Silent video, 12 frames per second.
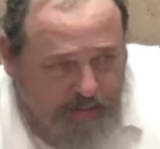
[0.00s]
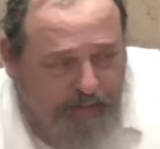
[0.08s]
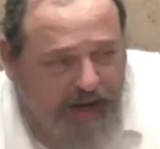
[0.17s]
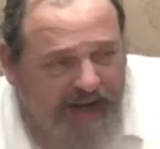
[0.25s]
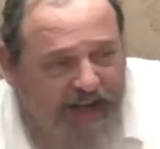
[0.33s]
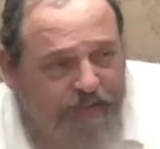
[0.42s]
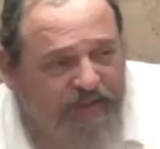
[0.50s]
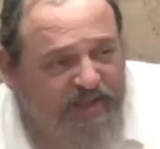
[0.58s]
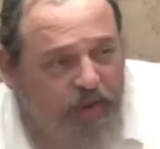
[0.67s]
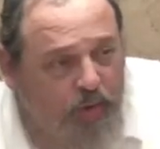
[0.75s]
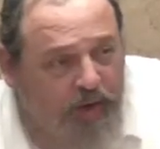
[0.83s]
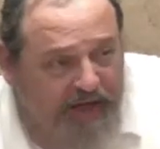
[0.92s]
Mayim
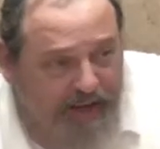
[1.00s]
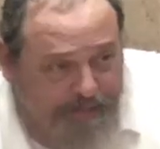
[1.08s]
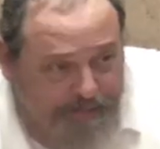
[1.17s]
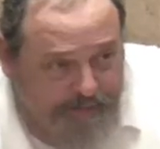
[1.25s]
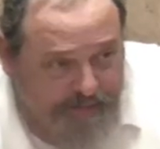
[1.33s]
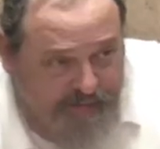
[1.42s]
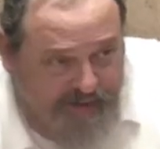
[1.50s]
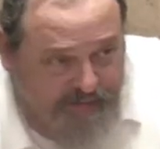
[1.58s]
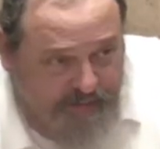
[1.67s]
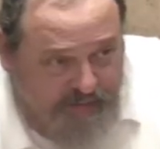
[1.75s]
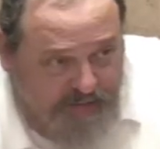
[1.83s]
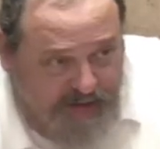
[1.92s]
tsonanim. You ever
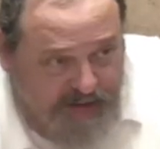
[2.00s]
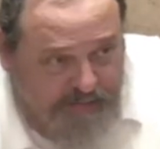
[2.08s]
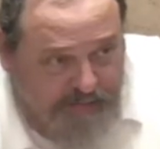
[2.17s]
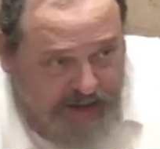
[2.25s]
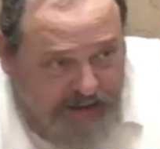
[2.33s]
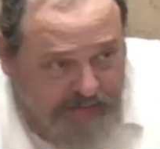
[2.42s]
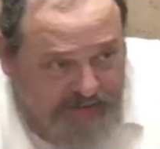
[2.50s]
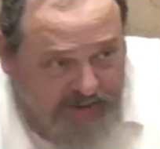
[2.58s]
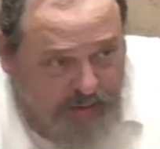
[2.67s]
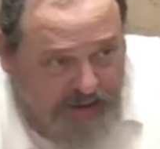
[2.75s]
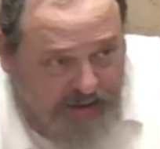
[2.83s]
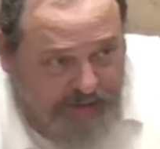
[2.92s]
heard of that? Mayim
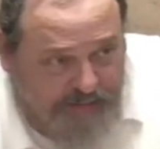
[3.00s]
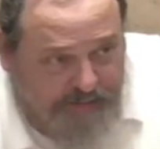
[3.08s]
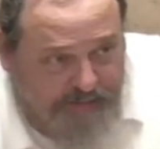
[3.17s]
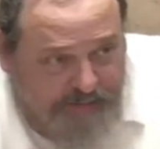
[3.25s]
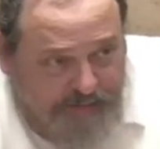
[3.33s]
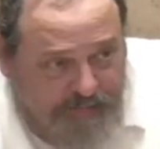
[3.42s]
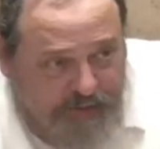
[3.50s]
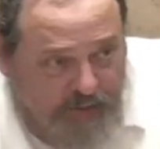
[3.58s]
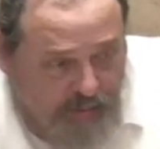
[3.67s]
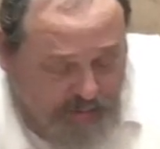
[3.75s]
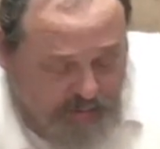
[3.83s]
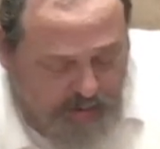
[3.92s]
tsonanim?
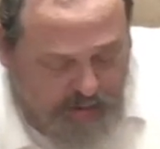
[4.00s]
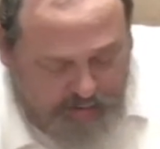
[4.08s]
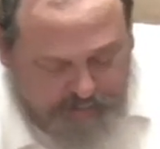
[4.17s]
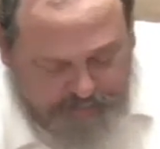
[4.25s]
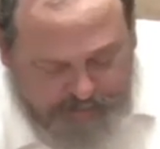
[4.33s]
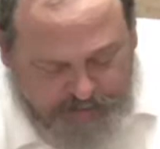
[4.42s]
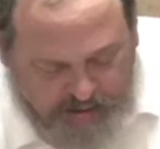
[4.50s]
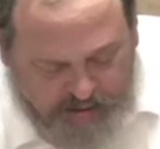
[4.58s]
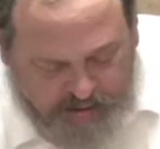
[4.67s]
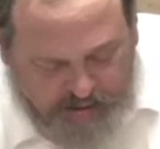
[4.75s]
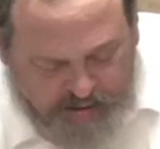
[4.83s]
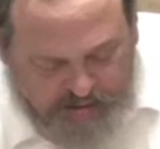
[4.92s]
Cold water.
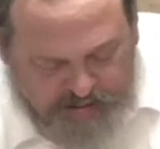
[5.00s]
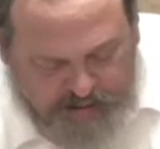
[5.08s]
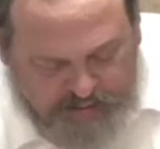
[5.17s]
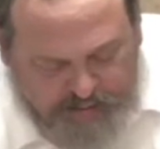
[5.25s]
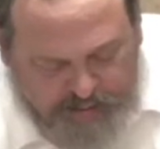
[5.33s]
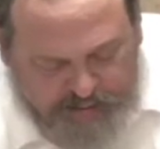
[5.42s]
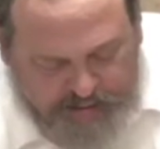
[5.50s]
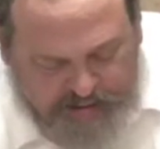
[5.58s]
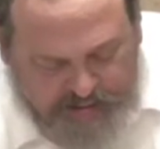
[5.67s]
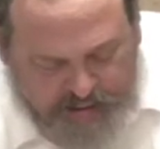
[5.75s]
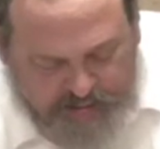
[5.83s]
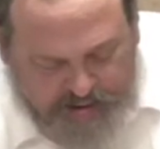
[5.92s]
So that's what I think he's
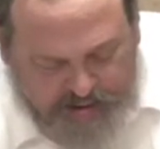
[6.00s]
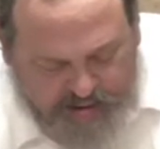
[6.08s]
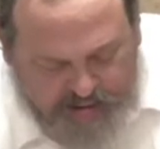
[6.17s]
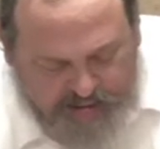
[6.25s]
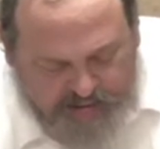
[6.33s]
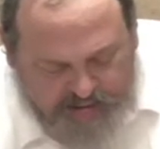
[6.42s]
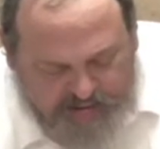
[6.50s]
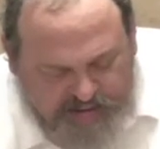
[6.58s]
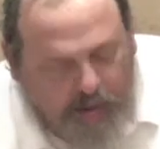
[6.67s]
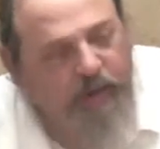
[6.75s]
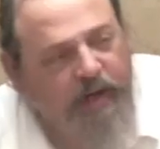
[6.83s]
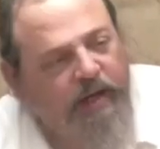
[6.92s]
talking about here.
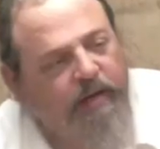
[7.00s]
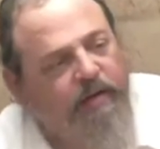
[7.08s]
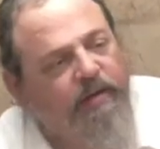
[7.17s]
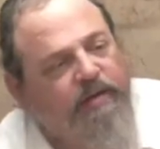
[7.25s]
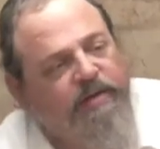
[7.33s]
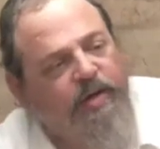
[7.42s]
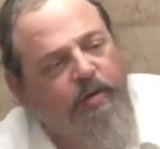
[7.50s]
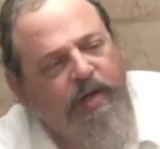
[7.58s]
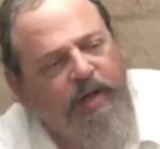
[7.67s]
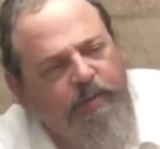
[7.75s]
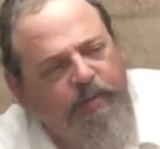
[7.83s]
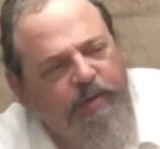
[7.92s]
Tsonain.
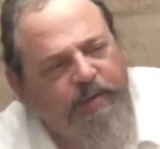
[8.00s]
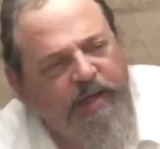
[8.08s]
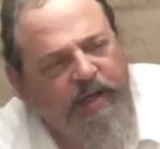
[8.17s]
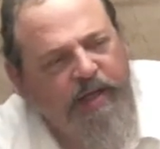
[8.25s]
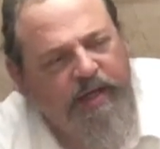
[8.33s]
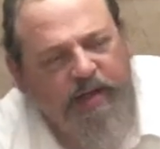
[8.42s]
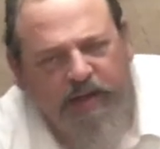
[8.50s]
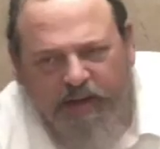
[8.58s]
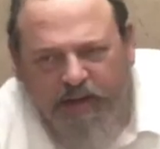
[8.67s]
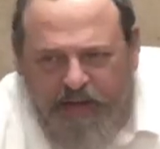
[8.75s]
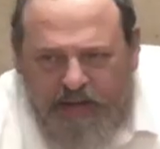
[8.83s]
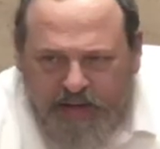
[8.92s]
Tsonain would be
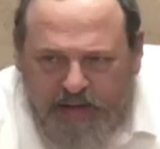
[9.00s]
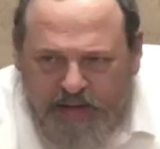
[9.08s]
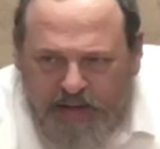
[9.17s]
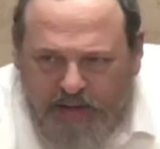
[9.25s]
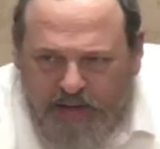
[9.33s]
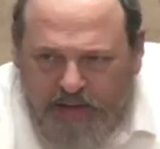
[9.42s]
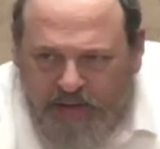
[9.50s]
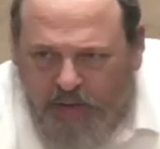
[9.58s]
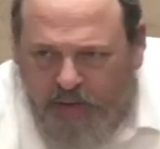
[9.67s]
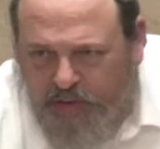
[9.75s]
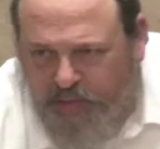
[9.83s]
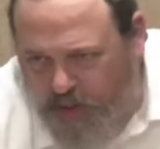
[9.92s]

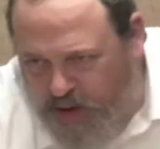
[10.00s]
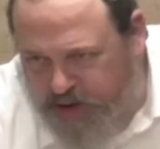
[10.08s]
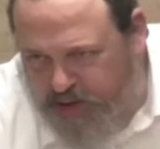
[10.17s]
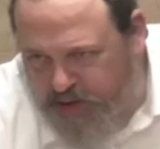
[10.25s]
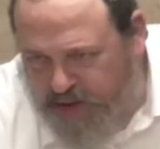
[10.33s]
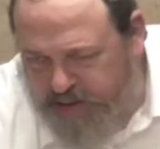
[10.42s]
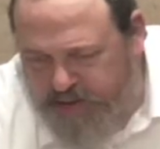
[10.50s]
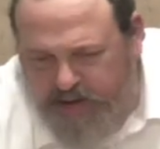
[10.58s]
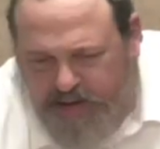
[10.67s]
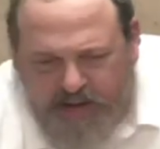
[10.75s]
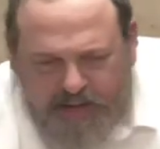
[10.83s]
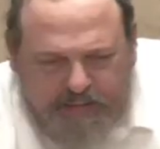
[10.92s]
cold water, I think.